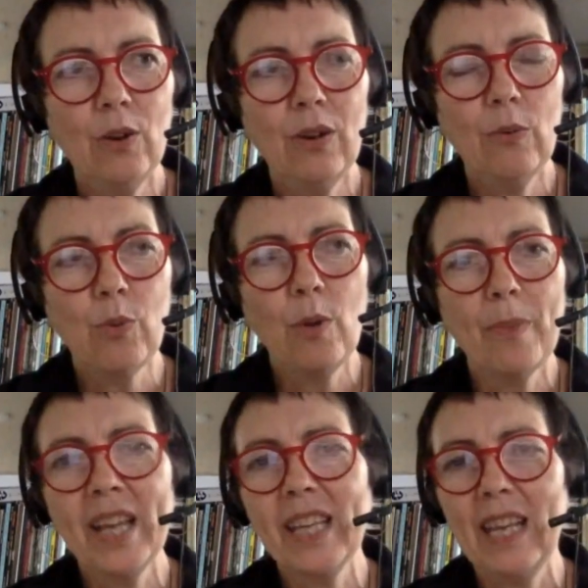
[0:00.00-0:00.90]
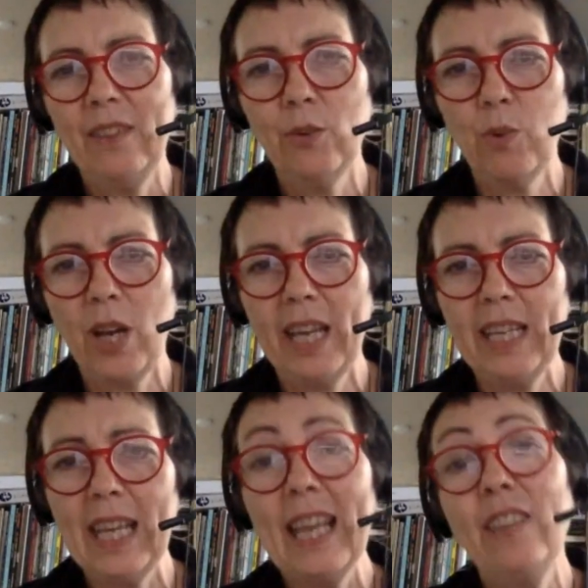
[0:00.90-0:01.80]
what might get in the
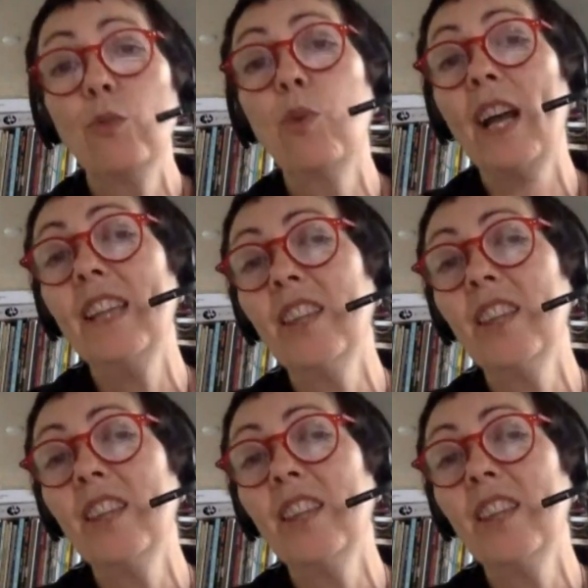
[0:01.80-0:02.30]
way that